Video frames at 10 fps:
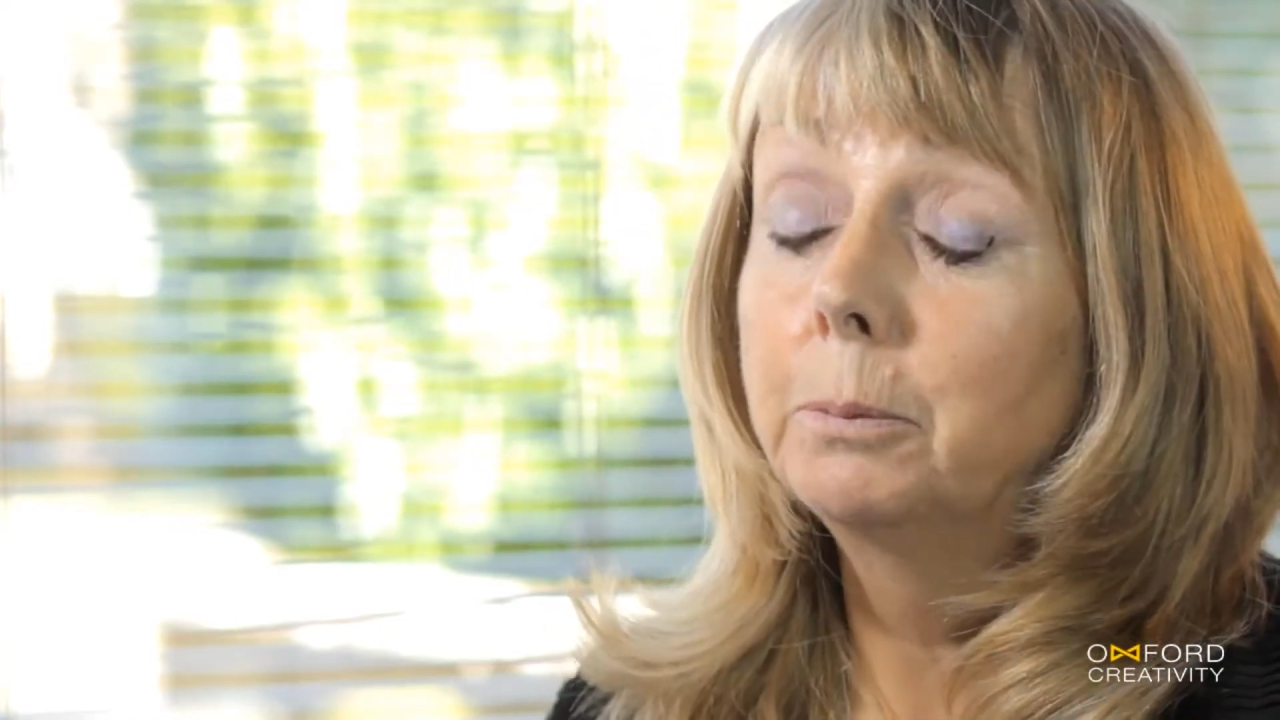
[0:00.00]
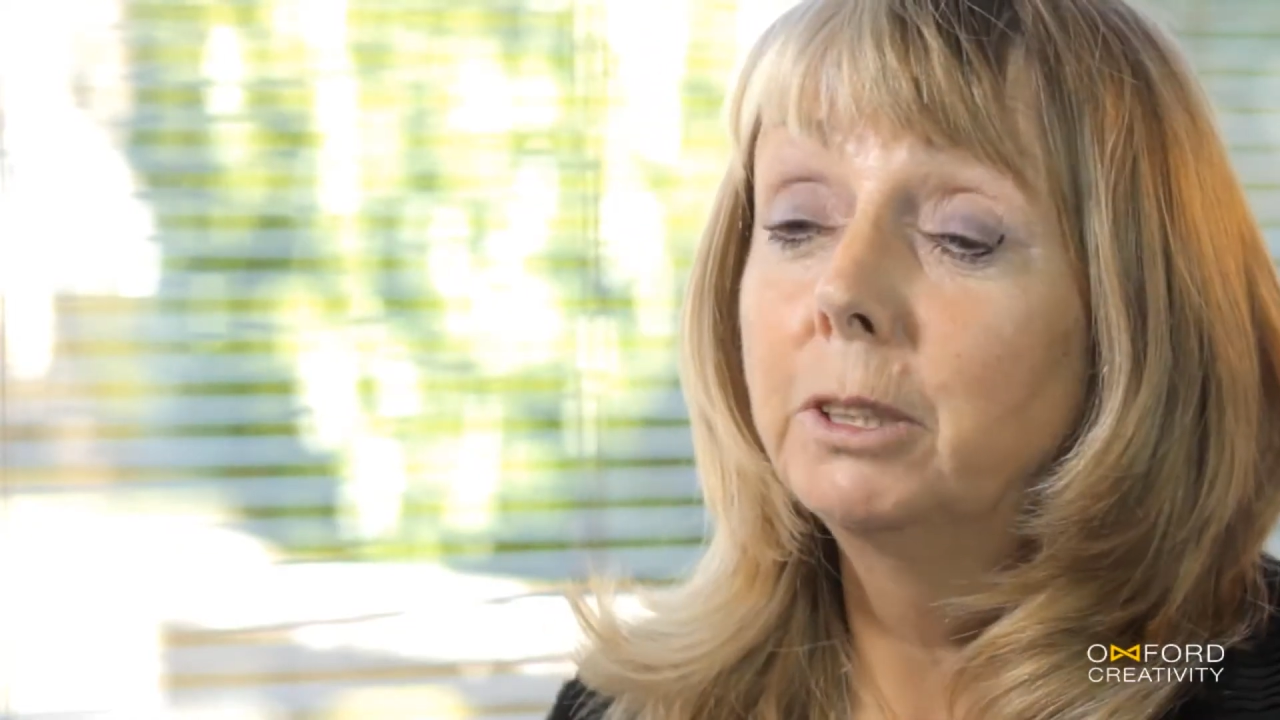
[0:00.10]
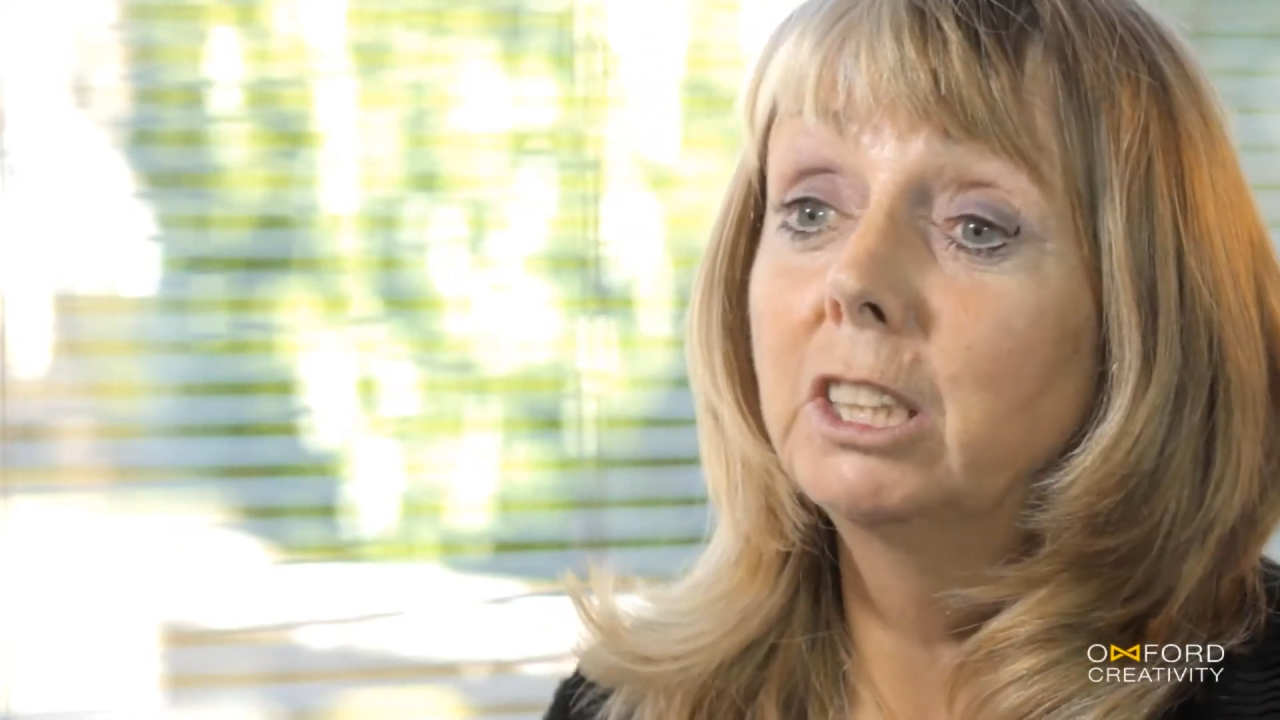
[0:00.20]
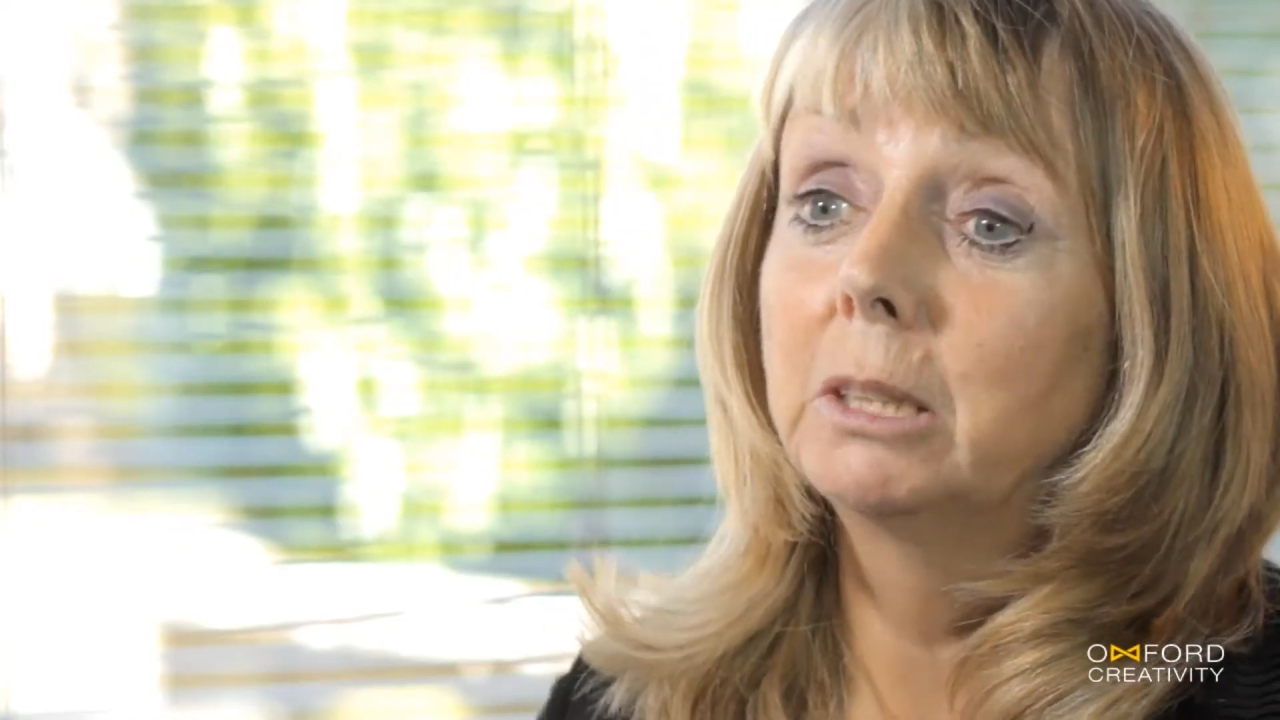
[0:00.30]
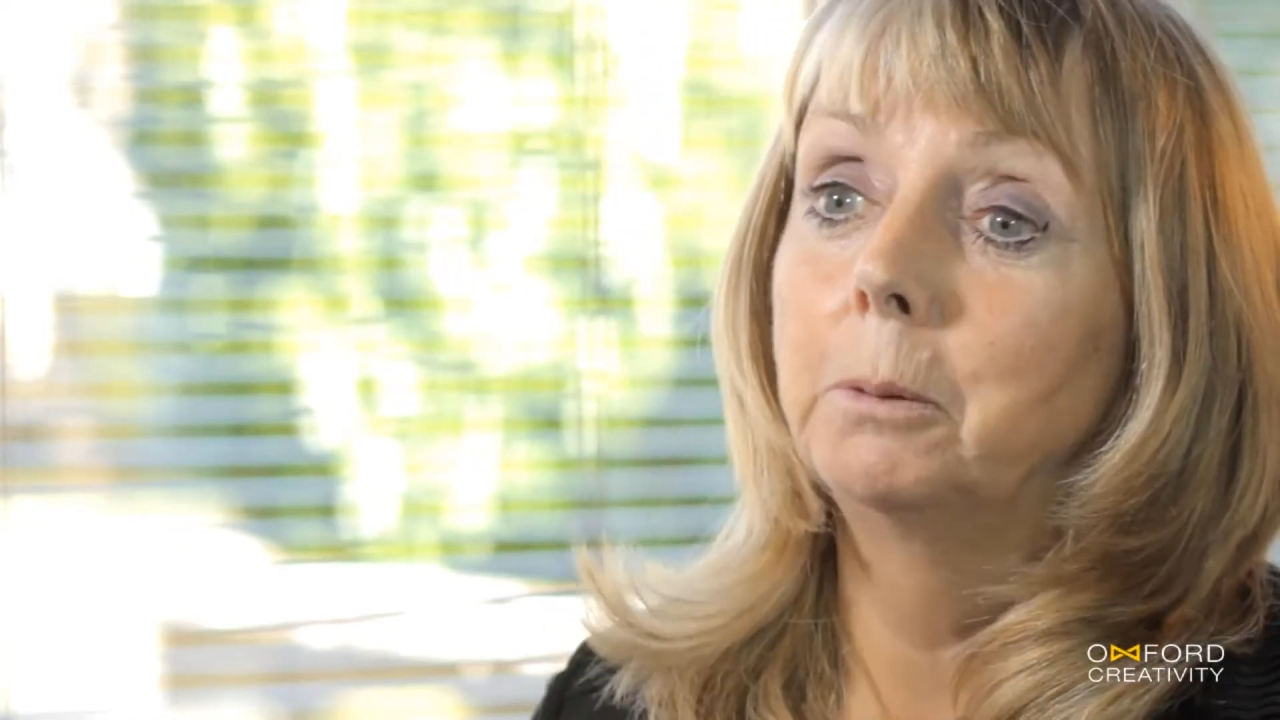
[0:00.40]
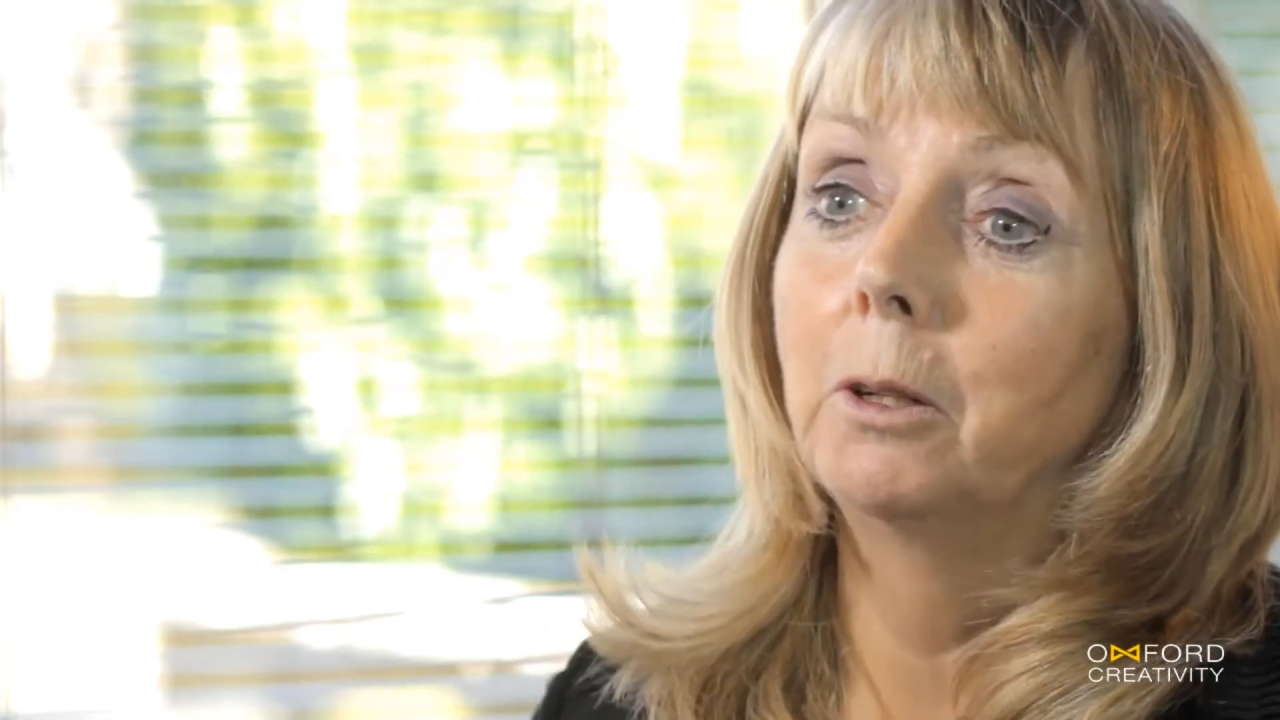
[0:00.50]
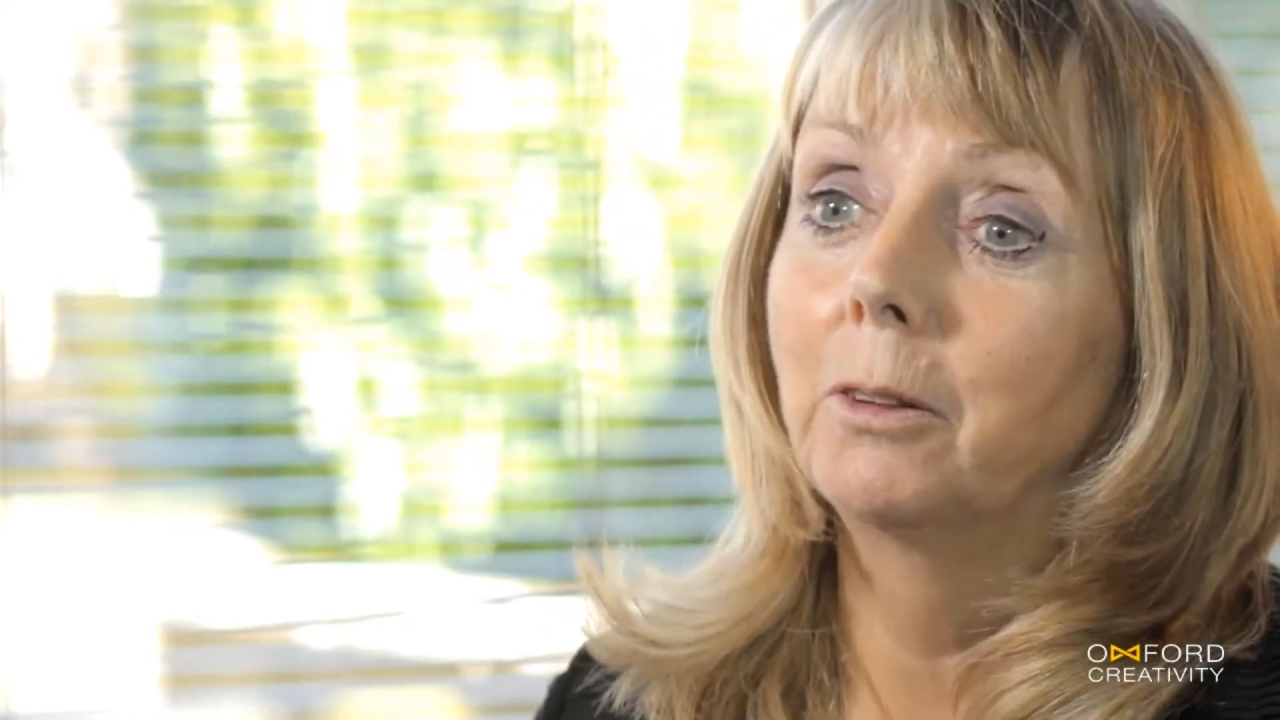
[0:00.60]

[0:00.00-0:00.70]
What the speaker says: principle